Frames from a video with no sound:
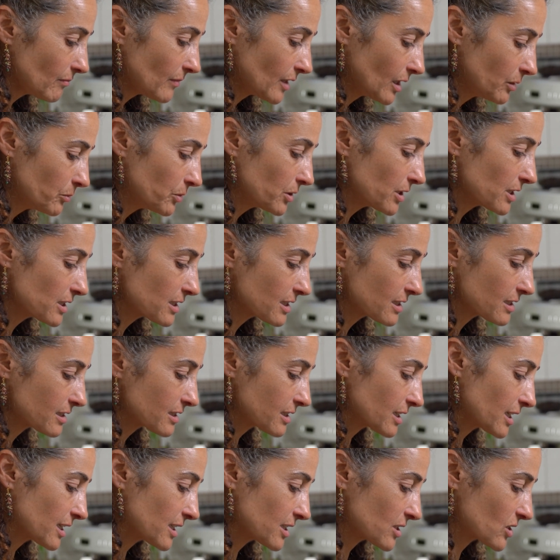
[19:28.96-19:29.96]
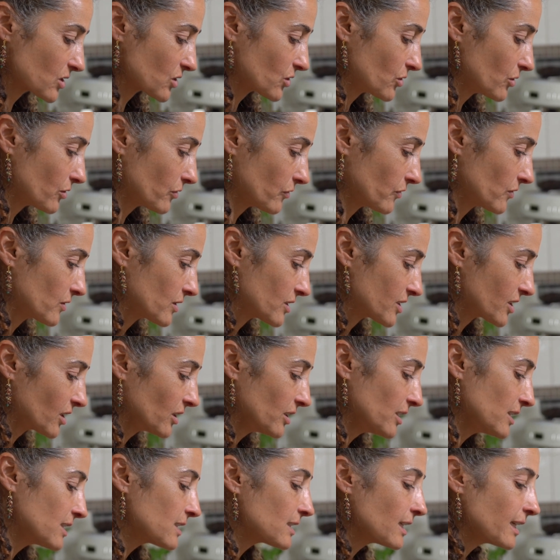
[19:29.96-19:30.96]
I want it to stay soft. So
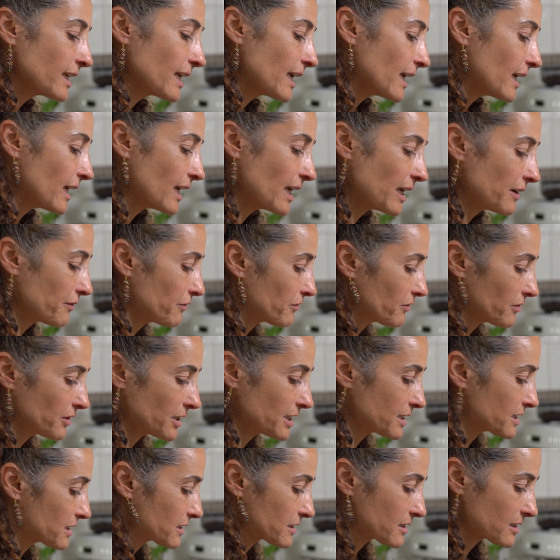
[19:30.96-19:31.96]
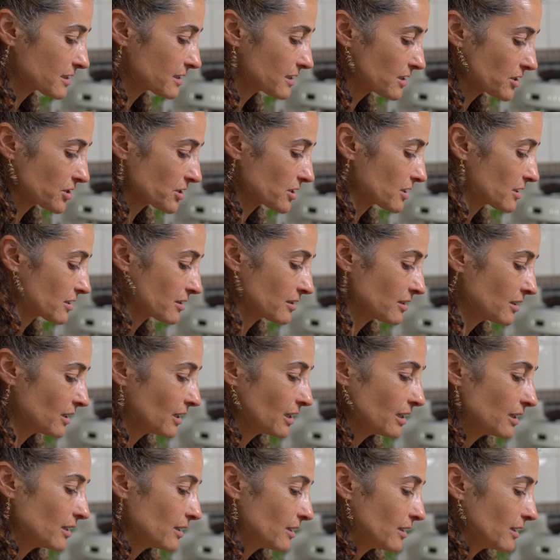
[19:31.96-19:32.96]
it's like it's a decision
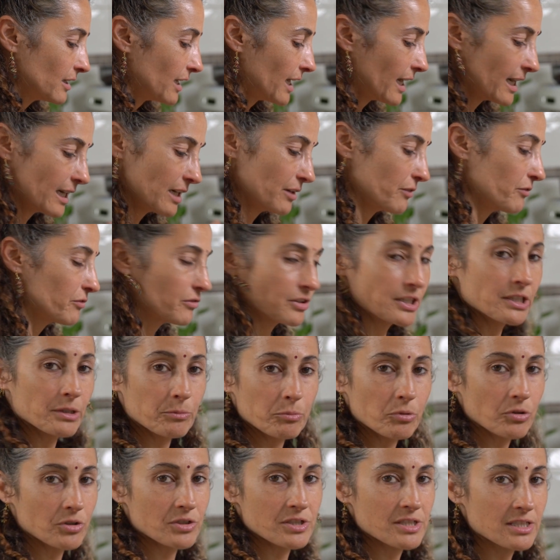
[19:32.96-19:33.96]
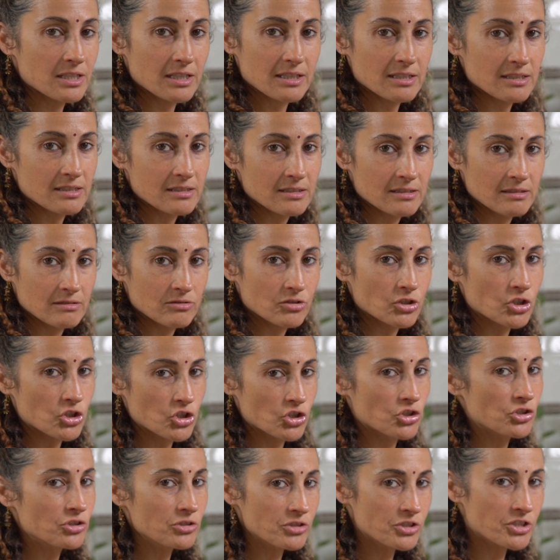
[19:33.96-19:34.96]
at every process to
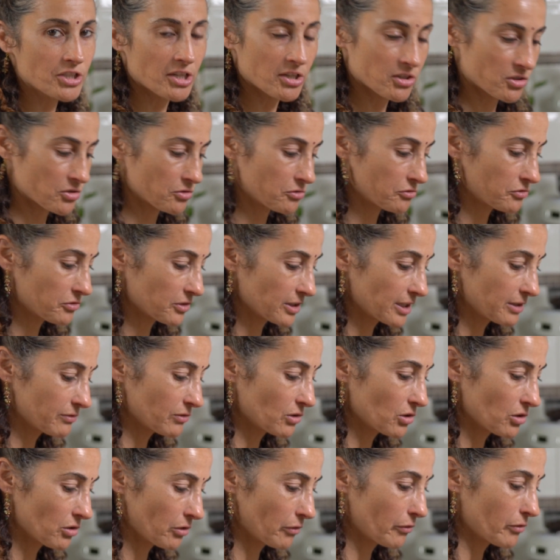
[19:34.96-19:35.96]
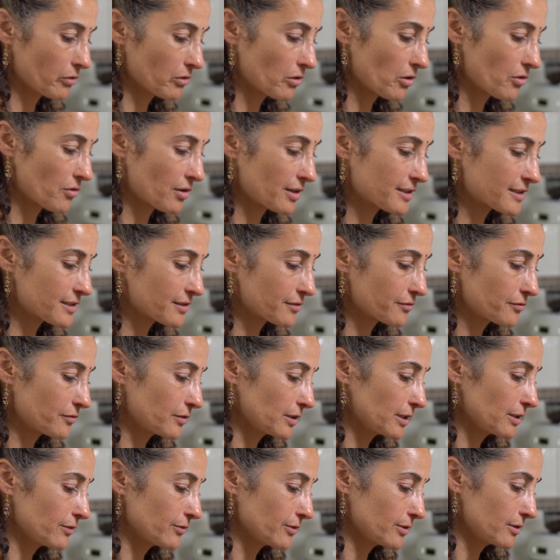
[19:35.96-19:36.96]
choose gentle flavour over aggressive
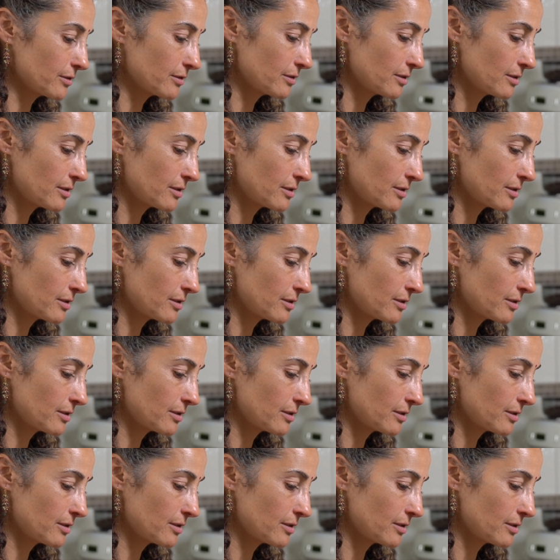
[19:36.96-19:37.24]
flavour.